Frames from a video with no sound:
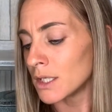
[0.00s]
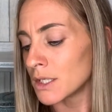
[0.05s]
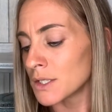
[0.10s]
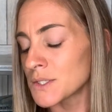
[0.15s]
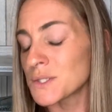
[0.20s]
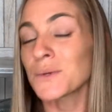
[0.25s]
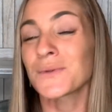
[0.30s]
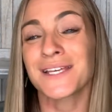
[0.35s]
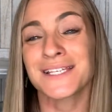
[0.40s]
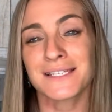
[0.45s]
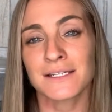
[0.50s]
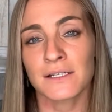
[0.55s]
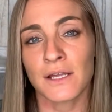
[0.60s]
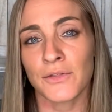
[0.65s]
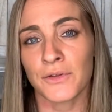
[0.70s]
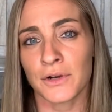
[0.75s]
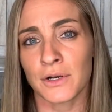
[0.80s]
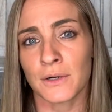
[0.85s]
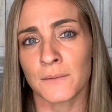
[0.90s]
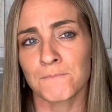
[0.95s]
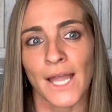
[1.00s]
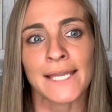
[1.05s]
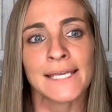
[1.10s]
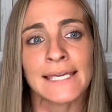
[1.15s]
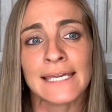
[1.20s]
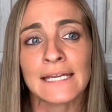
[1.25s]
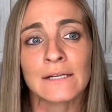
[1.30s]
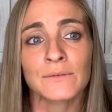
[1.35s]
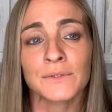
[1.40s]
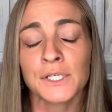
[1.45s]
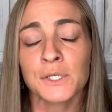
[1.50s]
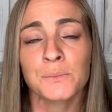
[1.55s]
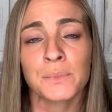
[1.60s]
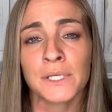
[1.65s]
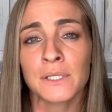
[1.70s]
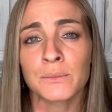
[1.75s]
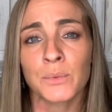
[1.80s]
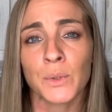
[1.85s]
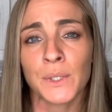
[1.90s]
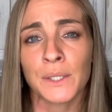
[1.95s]
So that's another, I can't really
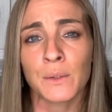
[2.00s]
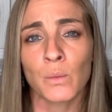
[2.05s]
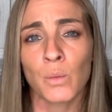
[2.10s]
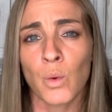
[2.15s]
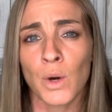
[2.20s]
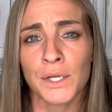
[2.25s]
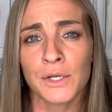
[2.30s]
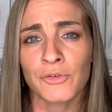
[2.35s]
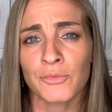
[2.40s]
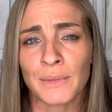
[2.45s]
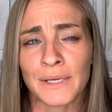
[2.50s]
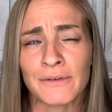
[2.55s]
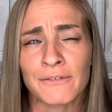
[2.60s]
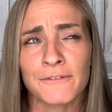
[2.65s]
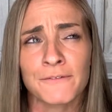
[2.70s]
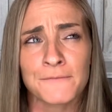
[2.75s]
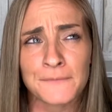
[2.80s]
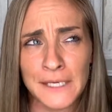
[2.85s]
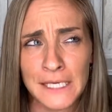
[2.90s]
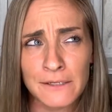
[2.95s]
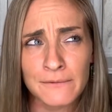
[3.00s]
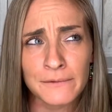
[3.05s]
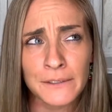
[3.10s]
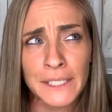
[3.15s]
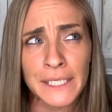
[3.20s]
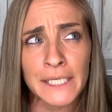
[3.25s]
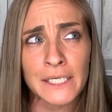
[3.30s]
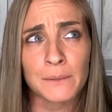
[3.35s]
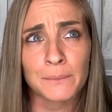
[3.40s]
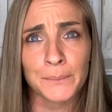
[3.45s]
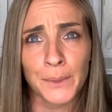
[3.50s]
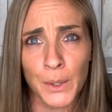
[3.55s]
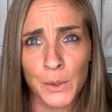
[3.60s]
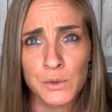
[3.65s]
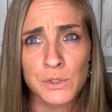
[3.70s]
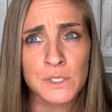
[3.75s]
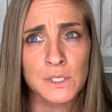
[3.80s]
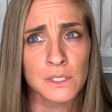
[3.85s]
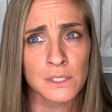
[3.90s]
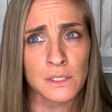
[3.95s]
pinpoint one of my favorite
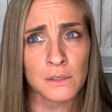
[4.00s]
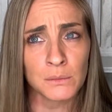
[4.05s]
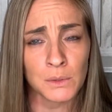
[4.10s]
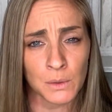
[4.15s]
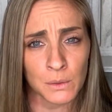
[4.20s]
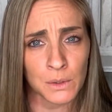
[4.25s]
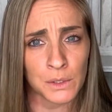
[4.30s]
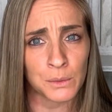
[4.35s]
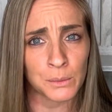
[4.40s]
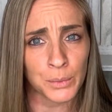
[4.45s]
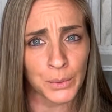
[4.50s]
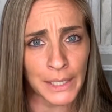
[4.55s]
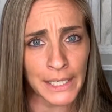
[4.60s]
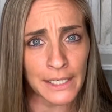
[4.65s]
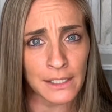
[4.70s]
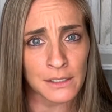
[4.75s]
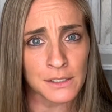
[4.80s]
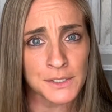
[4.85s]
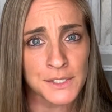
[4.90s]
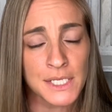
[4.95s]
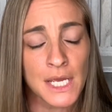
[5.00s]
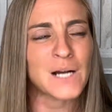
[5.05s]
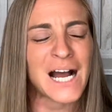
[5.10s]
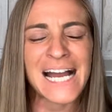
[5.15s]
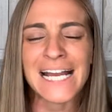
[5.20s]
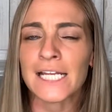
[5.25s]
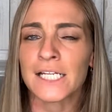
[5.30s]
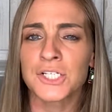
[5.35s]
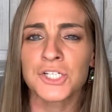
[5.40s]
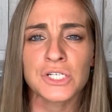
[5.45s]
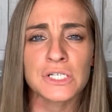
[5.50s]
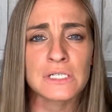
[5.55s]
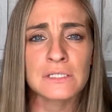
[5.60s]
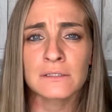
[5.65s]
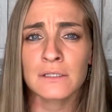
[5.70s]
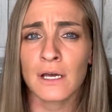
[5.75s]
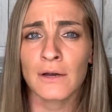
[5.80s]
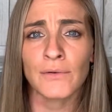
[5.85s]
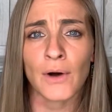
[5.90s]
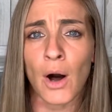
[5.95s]
post-communion prayers. I just
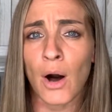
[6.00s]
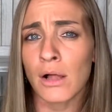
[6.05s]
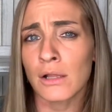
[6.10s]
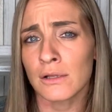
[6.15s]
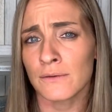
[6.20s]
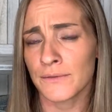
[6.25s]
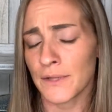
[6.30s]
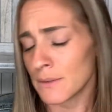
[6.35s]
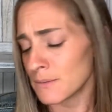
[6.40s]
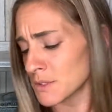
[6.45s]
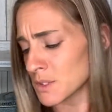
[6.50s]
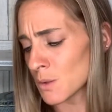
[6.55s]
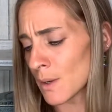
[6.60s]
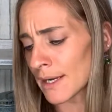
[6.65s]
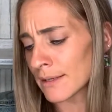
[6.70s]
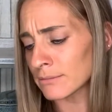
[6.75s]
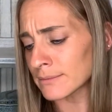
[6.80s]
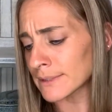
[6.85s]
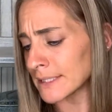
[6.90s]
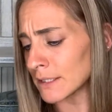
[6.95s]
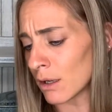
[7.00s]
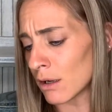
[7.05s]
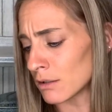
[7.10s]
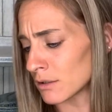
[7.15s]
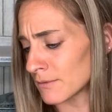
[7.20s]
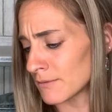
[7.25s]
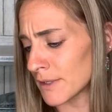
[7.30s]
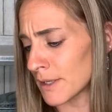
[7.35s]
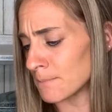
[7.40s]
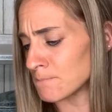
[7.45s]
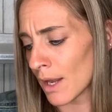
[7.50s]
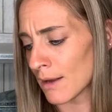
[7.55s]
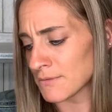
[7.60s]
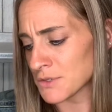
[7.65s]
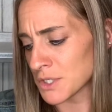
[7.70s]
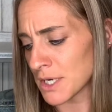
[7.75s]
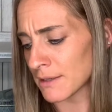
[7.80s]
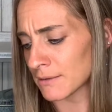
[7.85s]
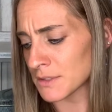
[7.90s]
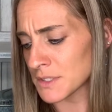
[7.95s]
love all of them. So I read all of them
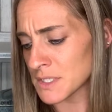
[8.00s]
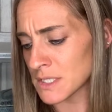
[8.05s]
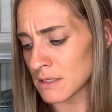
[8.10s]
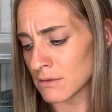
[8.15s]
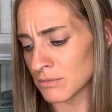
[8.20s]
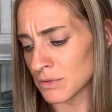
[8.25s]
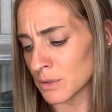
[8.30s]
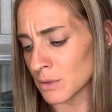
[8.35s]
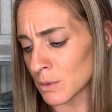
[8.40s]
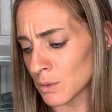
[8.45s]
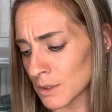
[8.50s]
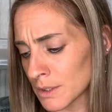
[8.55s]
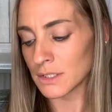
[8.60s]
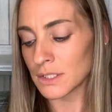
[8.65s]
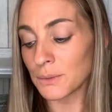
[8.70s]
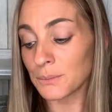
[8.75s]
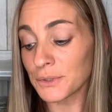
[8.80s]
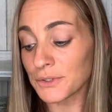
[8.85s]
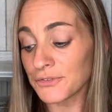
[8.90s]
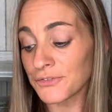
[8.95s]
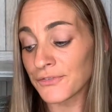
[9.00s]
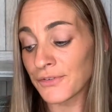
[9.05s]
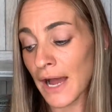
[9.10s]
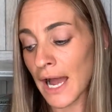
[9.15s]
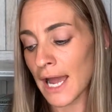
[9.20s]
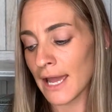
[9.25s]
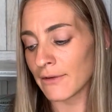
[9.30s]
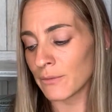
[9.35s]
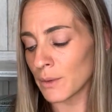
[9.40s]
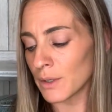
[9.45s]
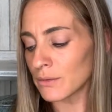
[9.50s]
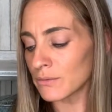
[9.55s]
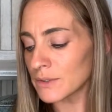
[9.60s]
after I receive the Lord. Number five, what